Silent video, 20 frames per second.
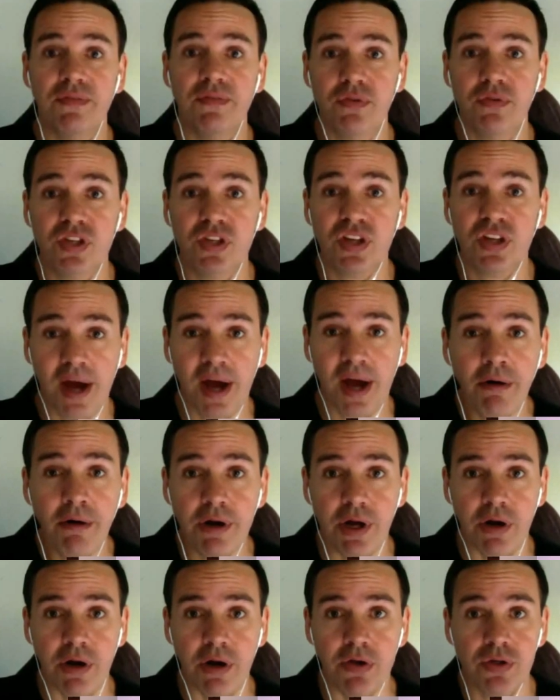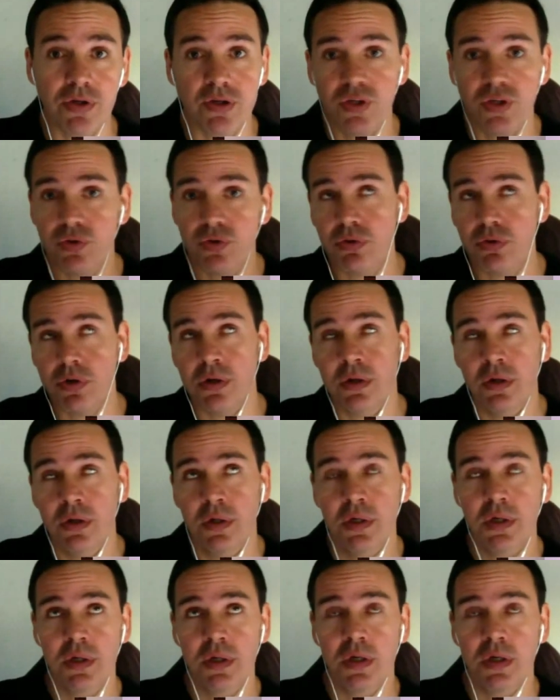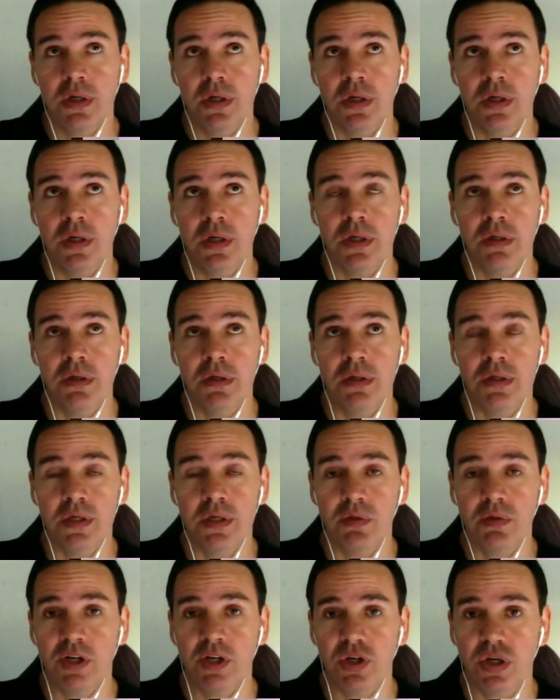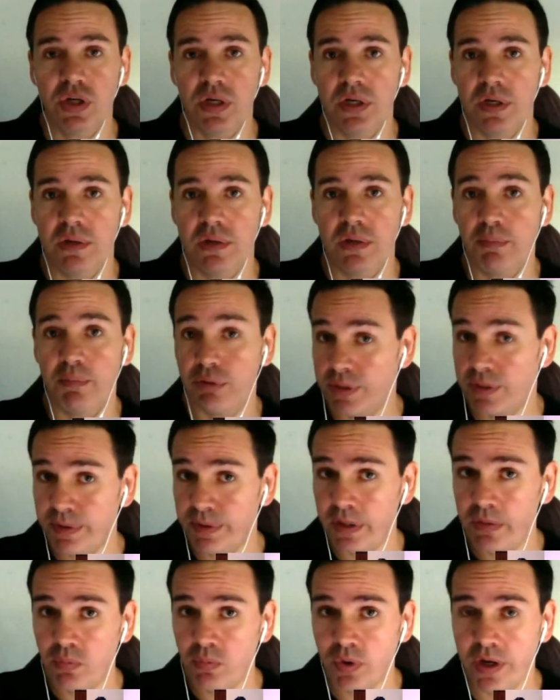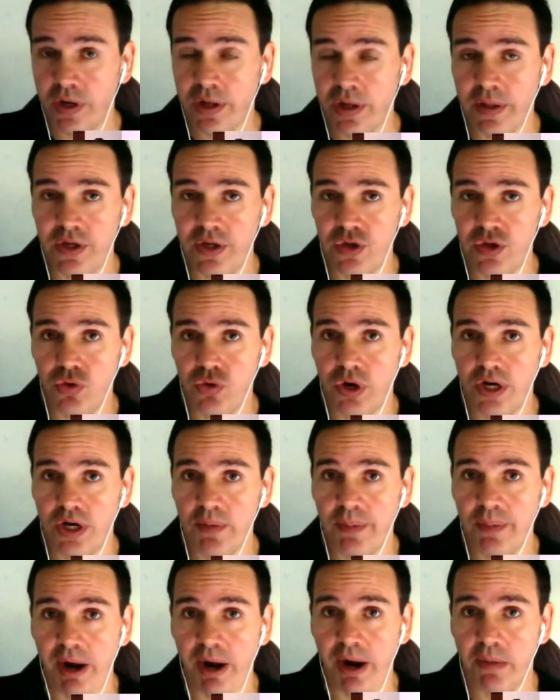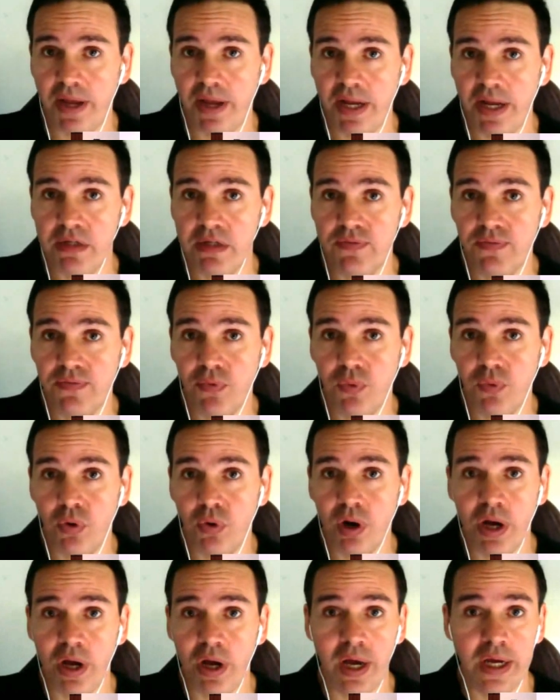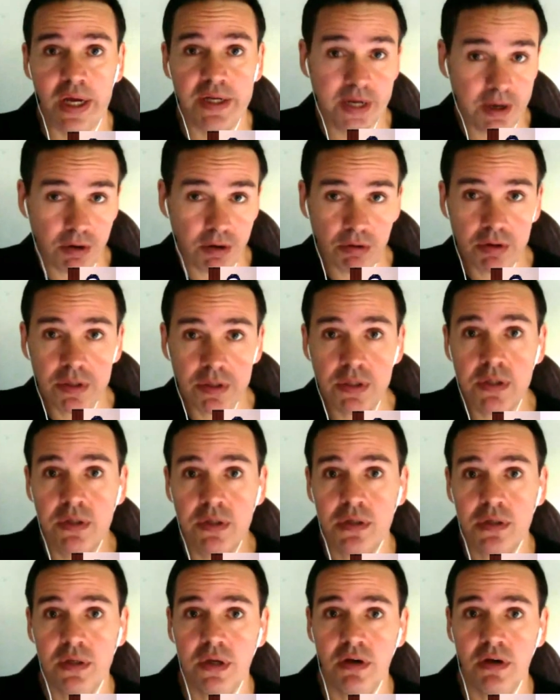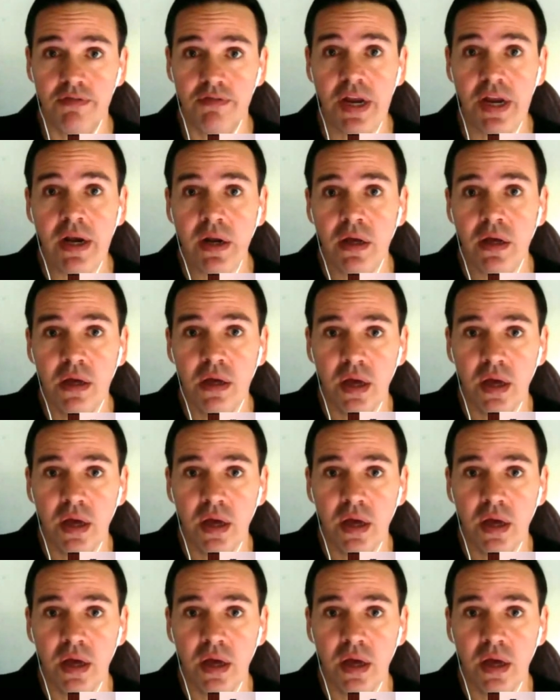for scenarios. I saw a situation in Brisbane where they trained paramedics for a terrorist event,